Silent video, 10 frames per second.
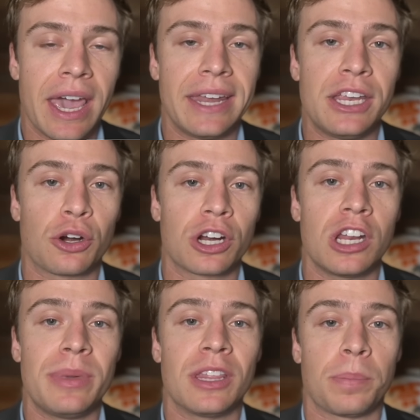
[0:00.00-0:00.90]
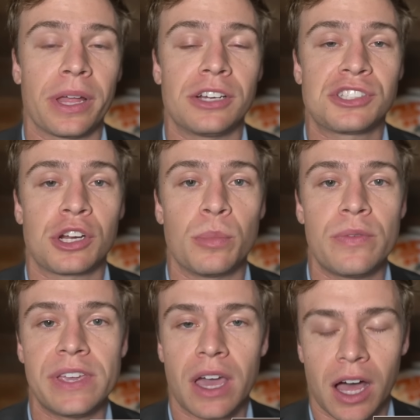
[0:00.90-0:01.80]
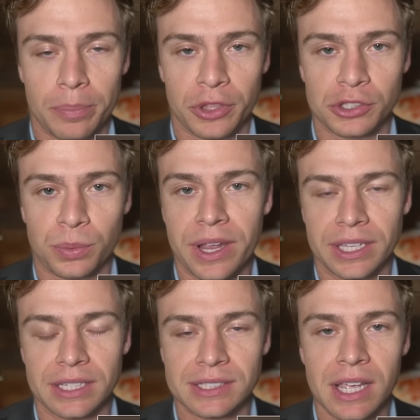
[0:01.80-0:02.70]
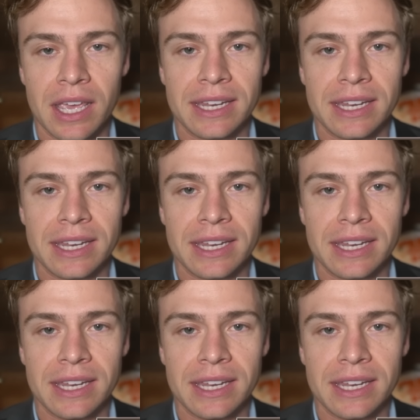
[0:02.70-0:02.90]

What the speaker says: and here are going to be the players that are moving up those rankings.